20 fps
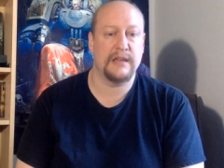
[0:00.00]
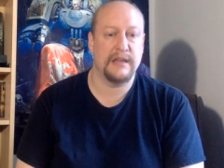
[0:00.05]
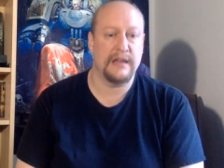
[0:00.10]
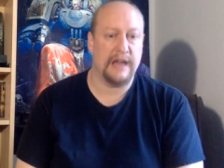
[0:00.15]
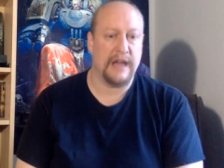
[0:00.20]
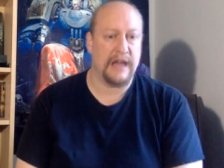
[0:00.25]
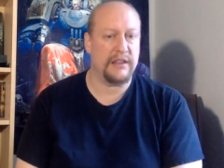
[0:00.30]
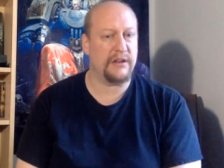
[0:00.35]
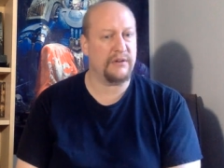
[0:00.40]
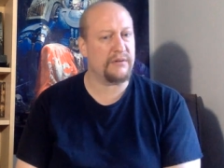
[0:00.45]

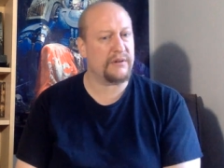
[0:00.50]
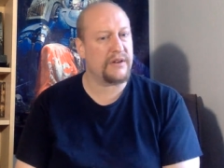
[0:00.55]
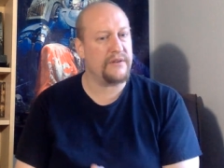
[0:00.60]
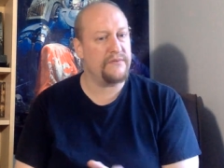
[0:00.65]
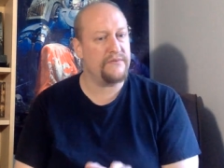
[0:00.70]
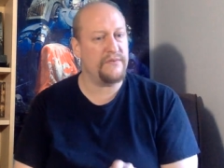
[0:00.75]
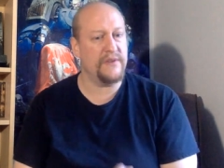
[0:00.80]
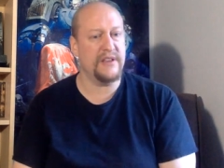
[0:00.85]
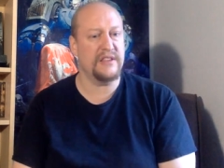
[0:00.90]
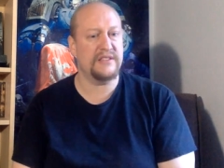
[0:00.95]
and they were
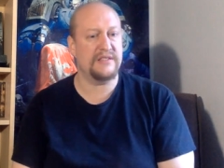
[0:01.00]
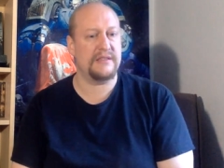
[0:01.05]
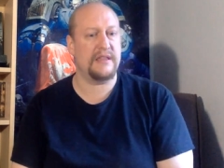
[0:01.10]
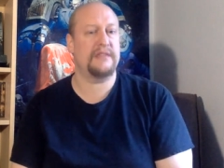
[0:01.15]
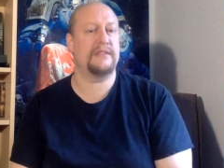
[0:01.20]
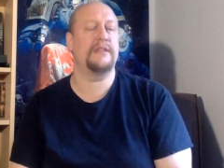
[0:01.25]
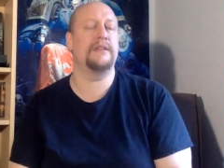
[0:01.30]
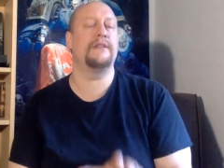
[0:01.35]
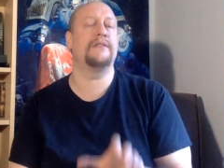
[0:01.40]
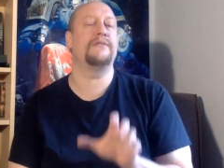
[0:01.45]
convinced
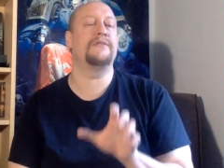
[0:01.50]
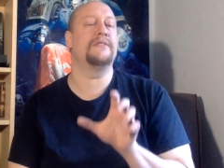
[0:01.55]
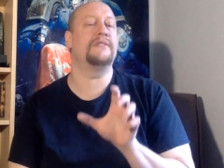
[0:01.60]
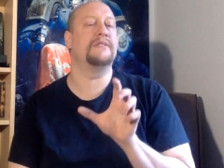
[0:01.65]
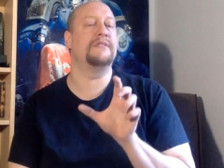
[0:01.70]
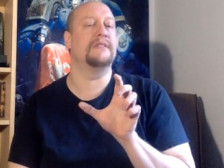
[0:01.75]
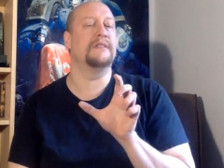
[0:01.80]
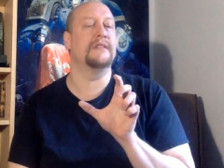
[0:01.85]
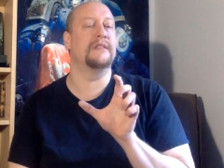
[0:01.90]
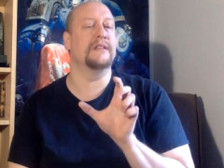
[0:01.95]
that the
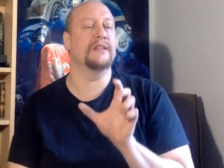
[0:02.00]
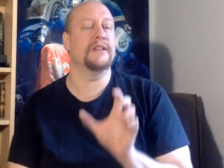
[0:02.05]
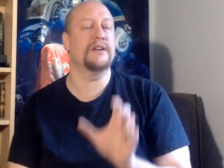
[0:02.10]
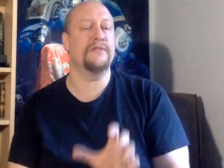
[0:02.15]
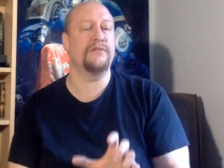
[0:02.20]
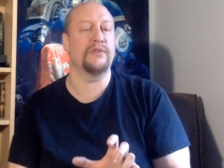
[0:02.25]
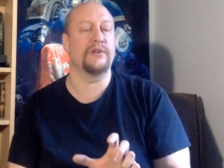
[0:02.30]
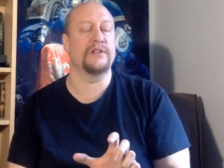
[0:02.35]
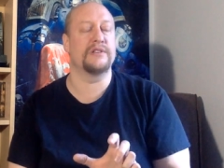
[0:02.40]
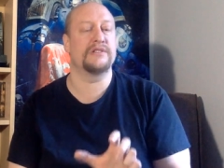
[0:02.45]

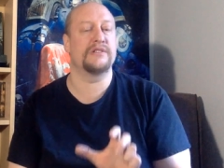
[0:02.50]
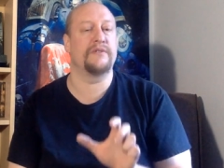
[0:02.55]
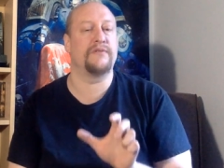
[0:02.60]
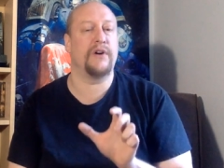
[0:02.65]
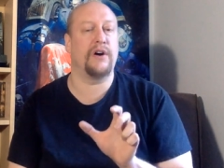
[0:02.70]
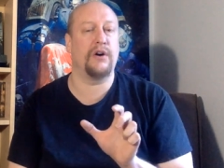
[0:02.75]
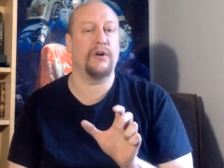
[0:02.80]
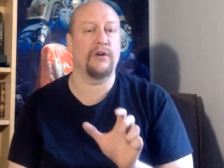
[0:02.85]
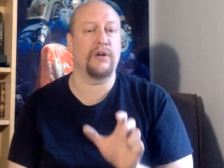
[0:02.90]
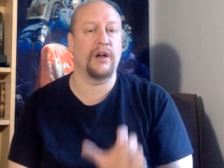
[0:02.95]
deliverance of
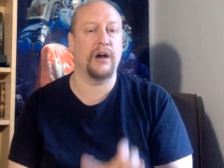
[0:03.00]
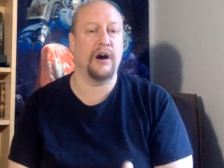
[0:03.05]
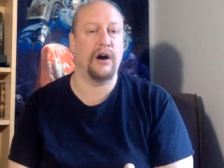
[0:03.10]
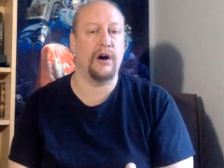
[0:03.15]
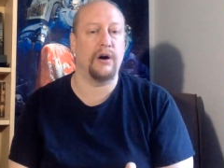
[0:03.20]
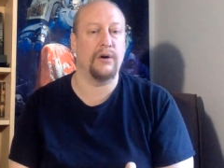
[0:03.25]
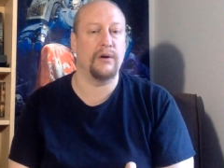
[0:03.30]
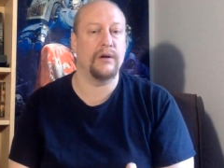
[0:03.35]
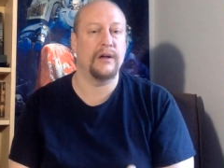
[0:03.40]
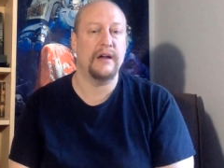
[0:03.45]
all
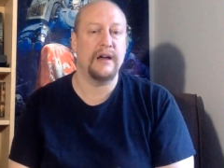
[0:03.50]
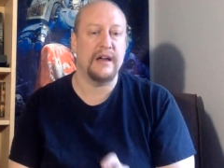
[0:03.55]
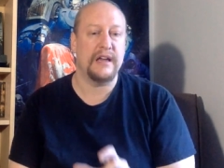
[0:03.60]
Gaul